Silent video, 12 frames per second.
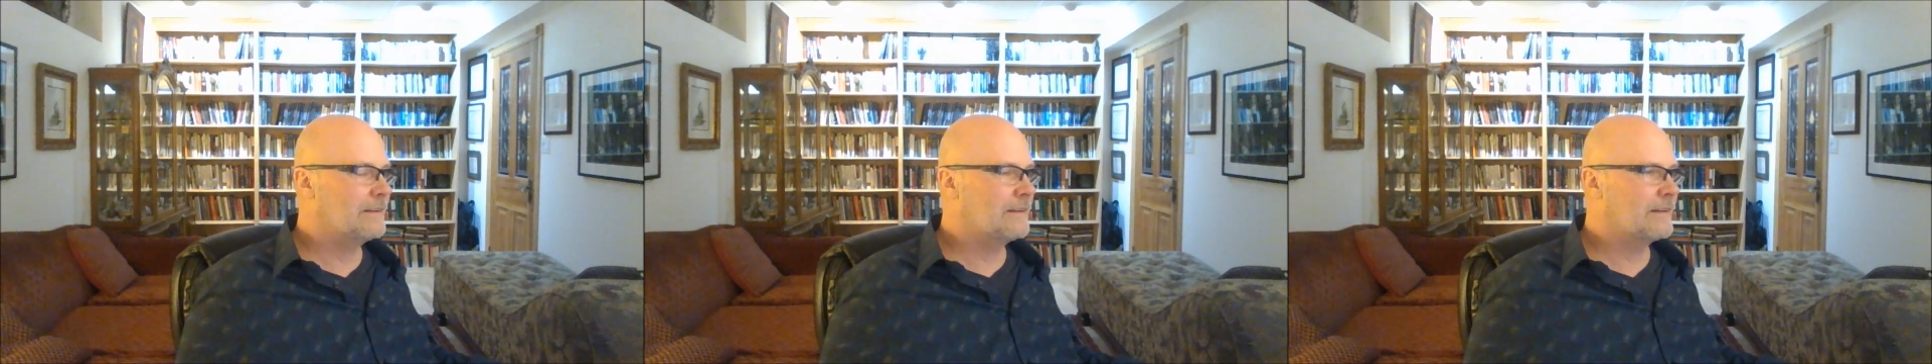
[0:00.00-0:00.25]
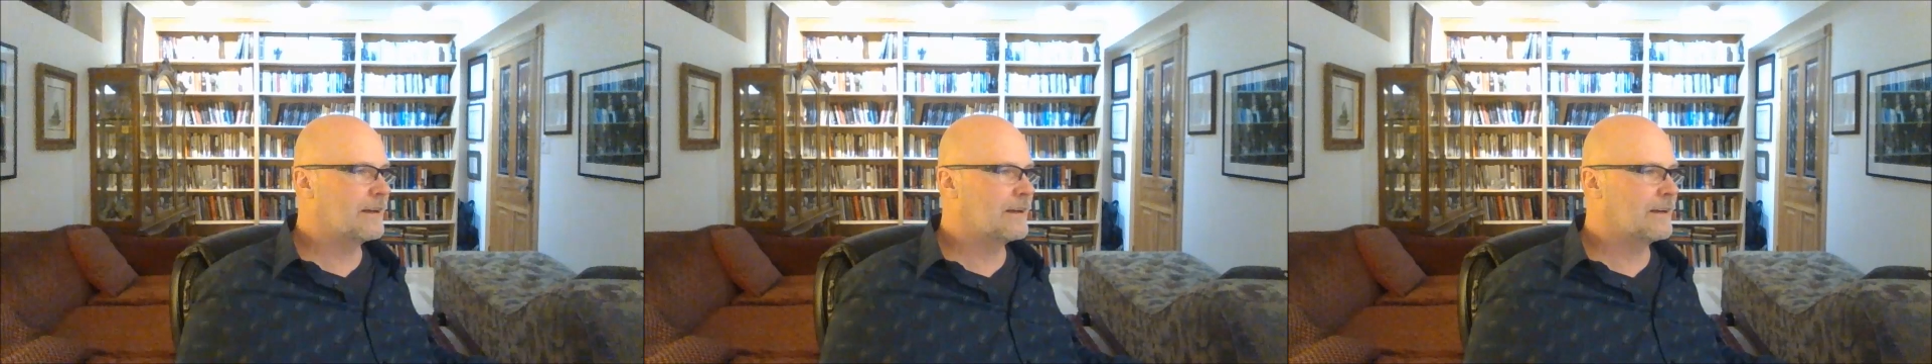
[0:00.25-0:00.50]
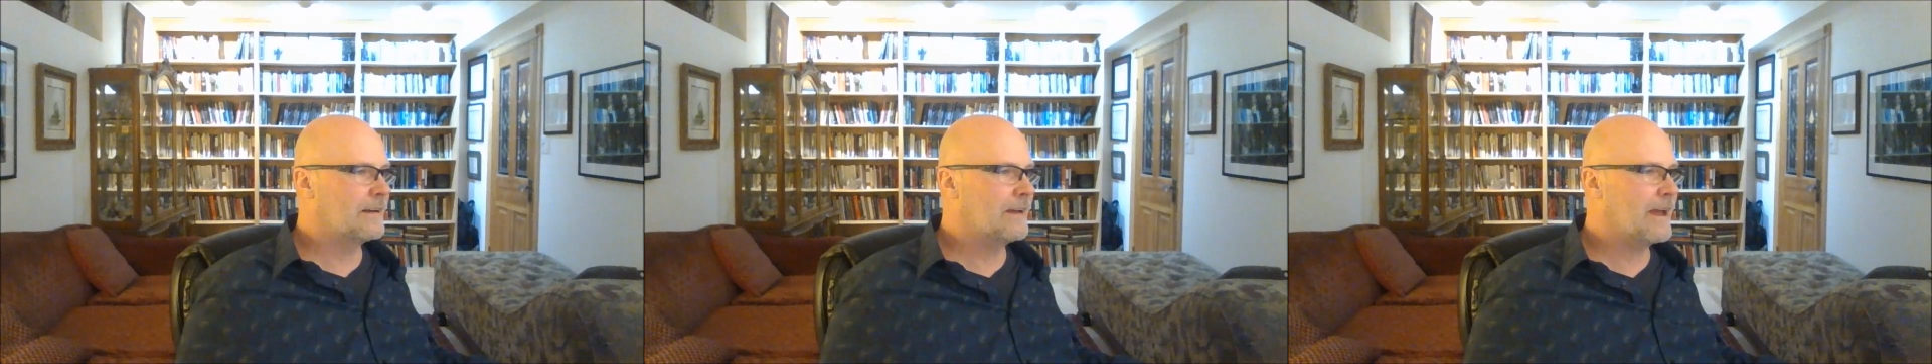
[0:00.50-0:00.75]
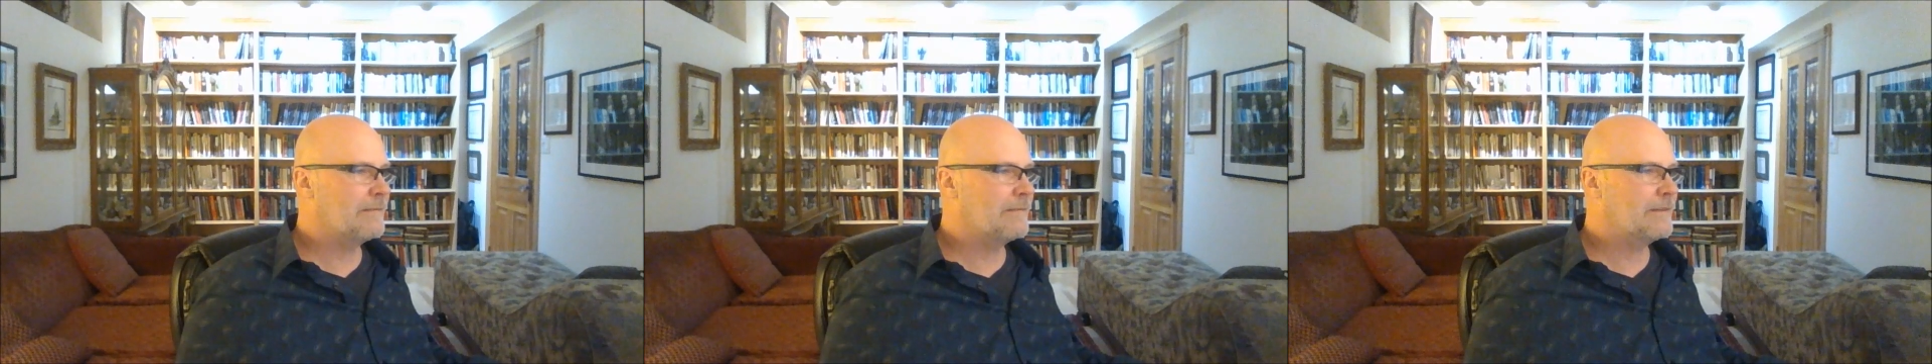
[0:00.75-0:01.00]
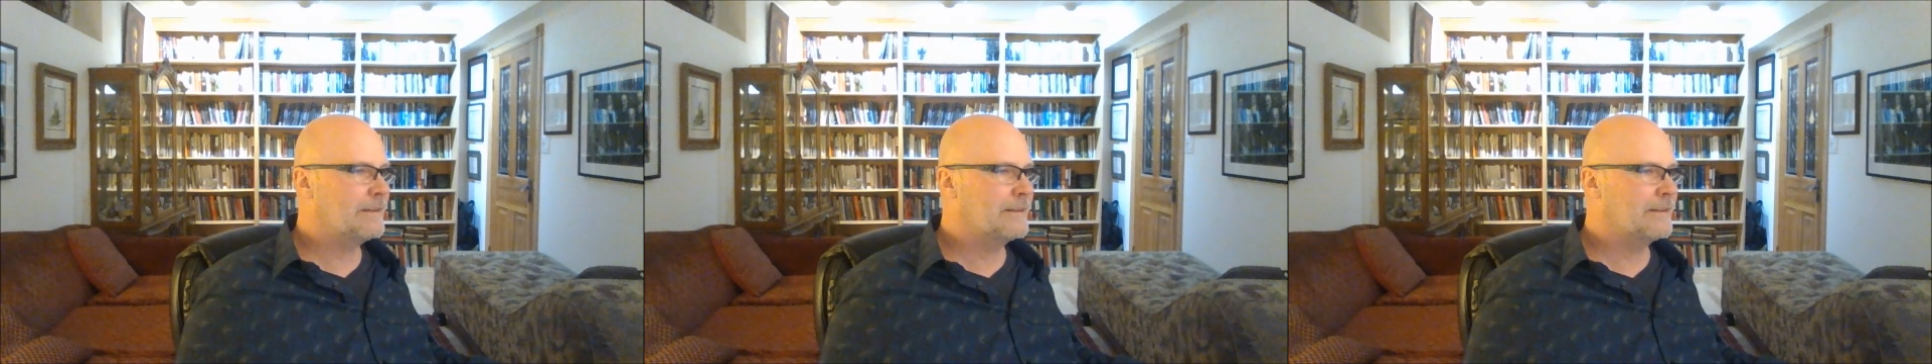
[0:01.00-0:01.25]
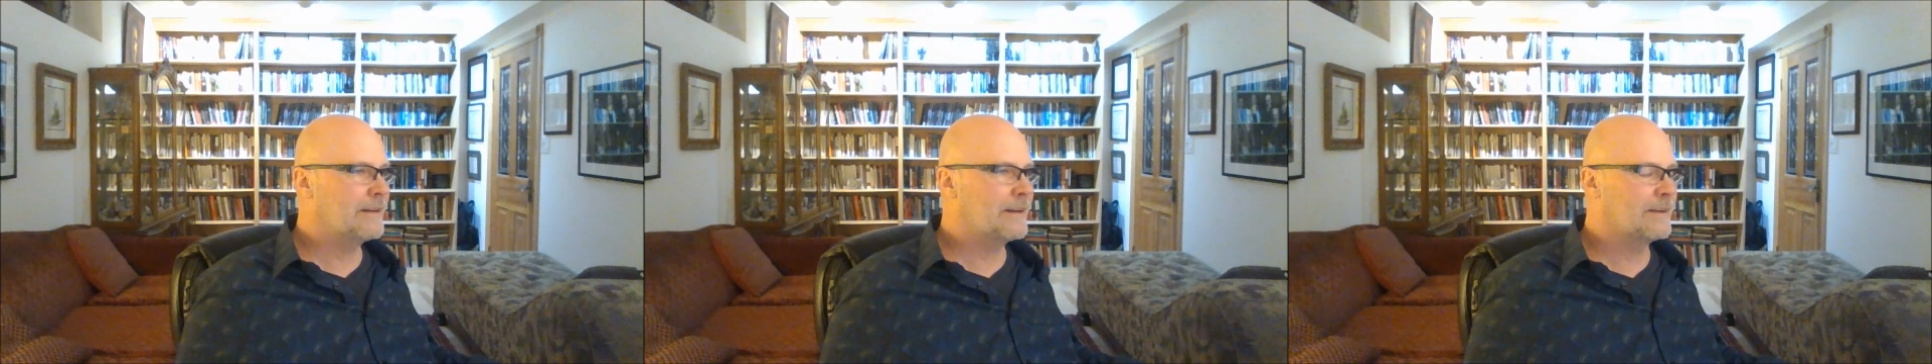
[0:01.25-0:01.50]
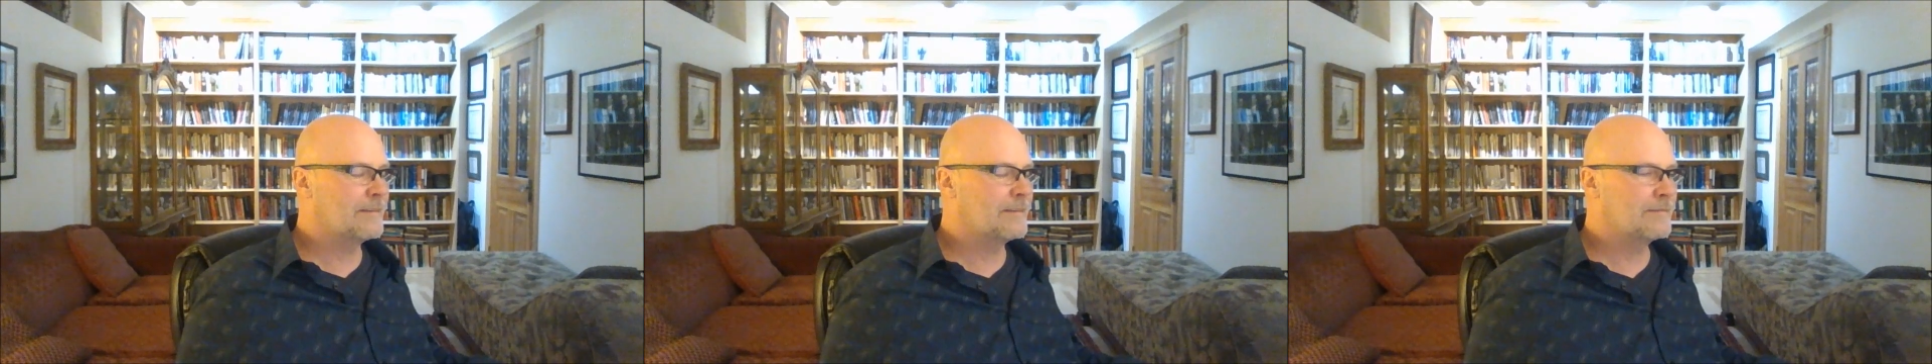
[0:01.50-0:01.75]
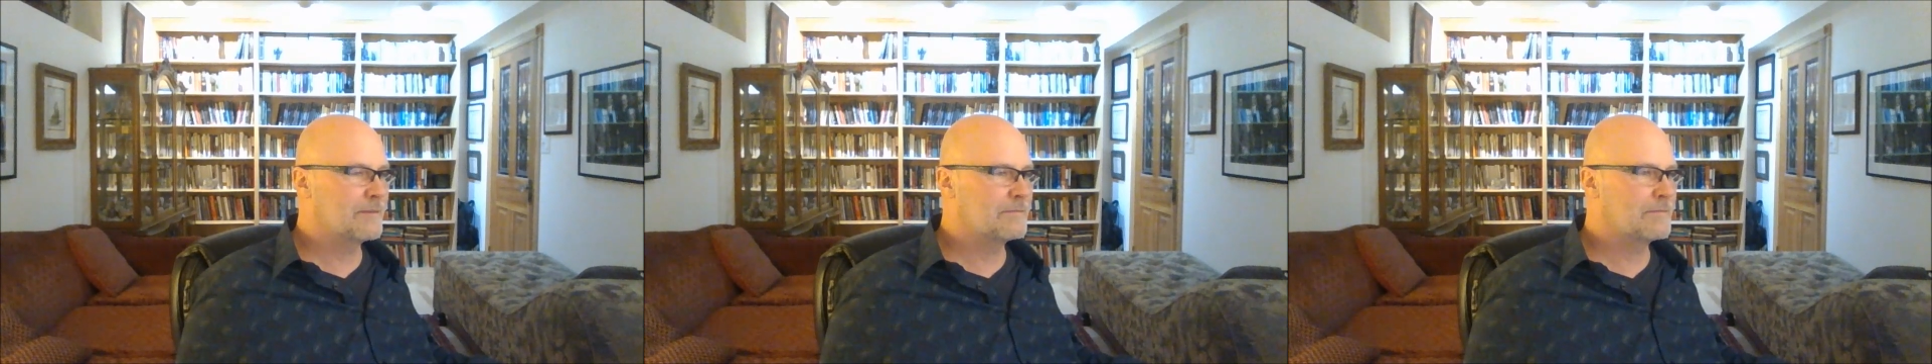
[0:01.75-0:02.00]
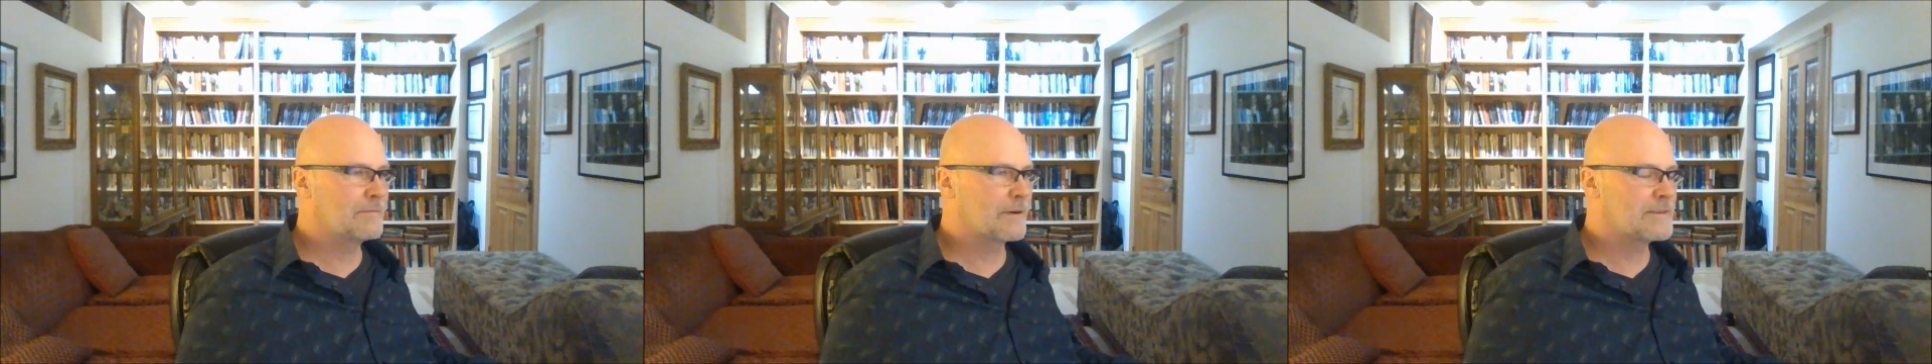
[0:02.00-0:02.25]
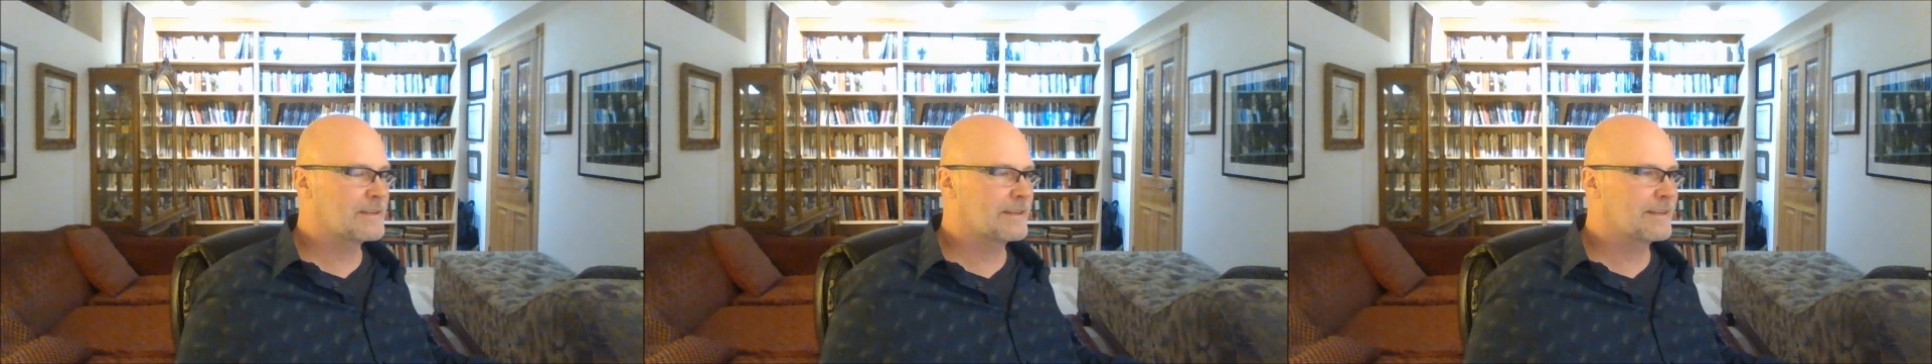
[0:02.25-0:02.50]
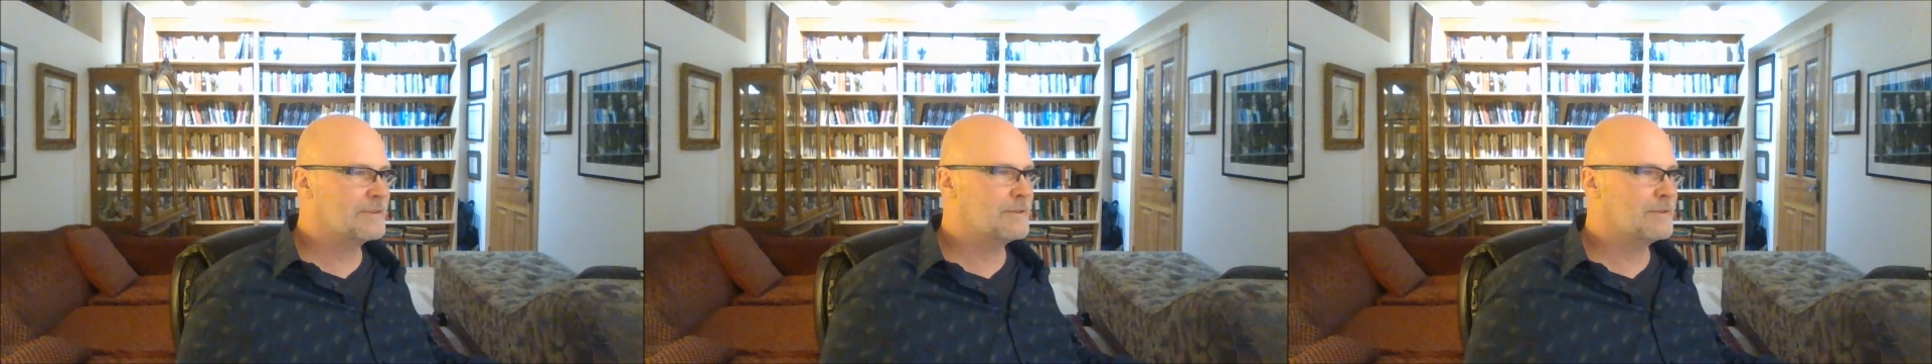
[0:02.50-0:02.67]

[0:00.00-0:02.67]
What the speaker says: having unfortunately